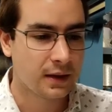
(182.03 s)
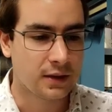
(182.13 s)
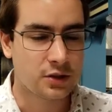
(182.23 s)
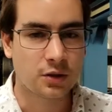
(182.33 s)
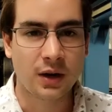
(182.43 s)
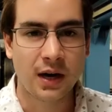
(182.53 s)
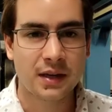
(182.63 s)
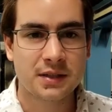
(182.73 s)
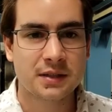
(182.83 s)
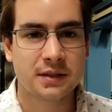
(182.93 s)
And so
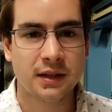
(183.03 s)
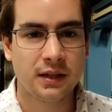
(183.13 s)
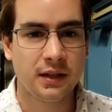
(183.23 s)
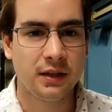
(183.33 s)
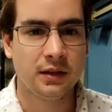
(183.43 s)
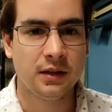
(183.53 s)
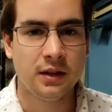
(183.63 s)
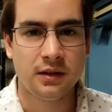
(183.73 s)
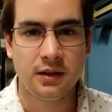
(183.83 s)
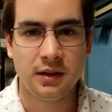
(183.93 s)
I study
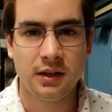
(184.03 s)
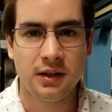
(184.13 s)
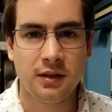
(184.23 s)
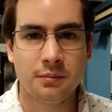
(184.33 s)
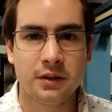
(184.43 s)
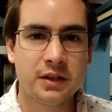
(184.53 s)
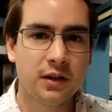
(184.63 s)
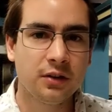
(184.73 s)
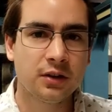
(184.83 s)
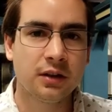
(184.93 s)
the
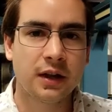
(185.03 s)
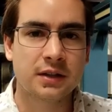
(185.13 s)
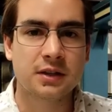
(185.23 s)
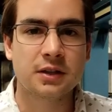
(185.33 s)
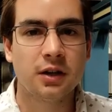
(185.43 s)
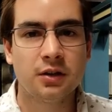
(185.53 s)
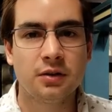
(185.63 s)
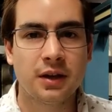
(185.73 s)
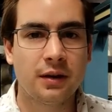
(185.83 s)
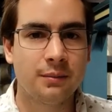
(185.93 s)
material as it's
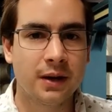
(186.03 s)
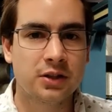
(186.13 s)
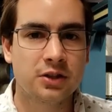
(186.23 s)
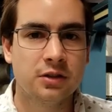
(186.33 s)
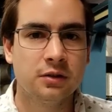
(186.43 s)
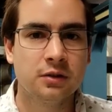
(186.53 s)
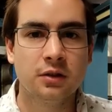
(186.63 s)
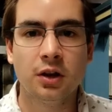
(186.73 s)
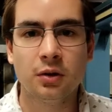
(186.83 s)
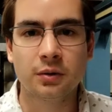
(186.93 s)
under that much
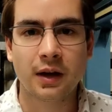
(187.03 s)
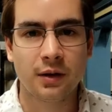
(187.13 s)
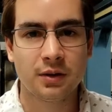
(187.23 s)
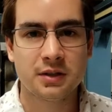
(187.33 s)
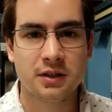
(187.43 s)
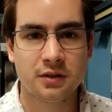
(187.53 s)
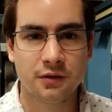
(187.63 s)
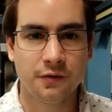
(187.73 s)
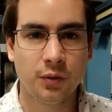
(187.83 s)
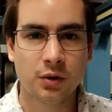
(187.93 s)
load. How does it
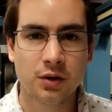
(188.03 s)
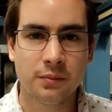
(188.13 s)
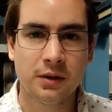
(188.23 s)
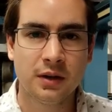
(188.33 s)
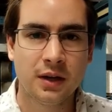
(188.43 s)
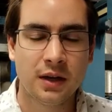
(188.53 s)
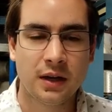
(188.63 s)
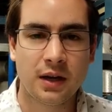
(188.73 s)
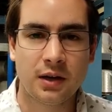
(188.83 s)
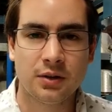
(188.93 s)
deform?
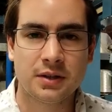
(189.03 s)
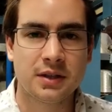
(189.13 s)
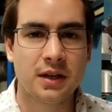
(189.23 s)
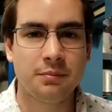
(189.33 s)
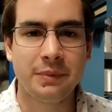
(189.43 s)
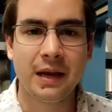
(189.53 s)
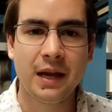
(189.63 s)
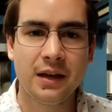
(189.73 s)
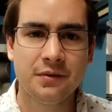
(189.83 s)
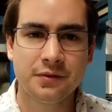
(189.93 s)
How does it
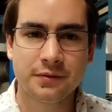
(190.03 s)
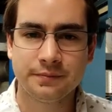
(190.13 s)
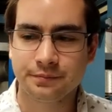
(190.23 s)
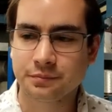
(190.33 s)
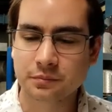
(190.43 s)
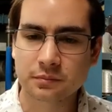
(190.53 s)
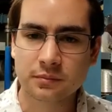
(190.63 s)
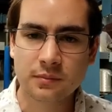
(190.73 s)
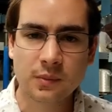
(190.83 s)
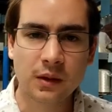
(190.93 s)
behave?
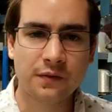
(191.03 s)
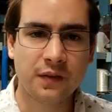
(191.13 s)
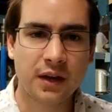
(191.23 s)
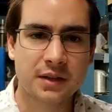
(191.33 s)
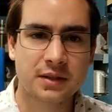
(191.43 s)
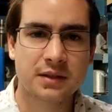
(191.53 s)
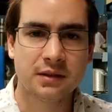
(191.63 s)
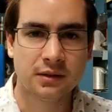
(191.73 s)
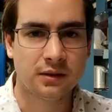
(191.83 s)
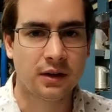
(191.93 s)
If it
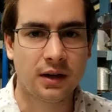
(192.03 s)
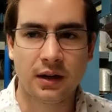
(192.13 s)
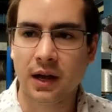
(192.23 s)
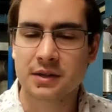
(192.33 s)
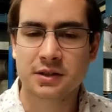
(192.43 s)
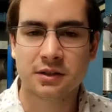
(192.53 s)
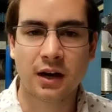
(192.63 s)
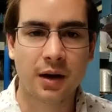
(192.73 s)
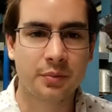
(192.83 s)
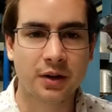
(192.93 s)
uh, has to
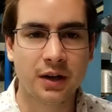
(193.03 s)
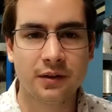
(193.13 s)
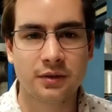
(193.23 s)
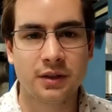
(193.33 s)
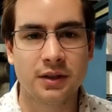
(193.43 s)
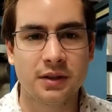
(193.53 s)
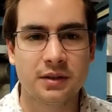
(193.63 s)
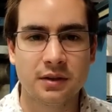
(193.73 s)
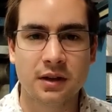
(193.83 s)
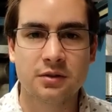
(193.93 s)
operate, if the
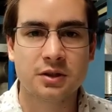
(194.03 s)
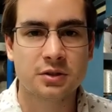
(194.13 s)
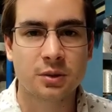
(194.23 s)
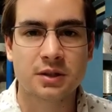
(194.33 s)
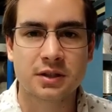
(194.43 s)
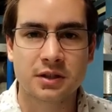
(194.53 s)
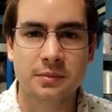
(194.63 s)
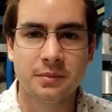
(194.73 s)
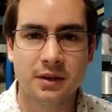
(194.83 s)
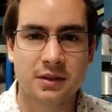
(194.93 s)
energy storage
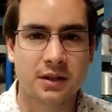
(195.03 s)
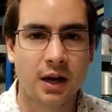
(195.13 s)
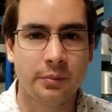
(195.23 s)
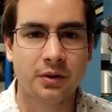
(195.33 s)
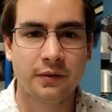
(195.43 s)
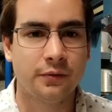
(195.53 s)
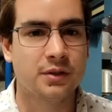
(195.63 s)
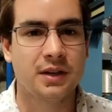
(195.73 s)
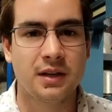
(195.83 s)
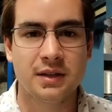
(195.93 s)
system needs to operate
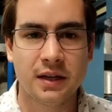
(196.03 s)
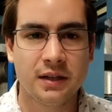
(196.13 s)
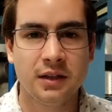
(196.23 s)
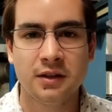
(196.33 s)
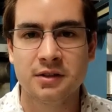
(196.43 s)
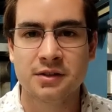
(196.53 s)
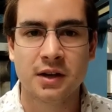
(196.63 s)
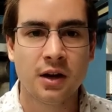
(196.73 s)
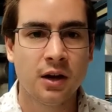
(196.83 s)
for, say, ten years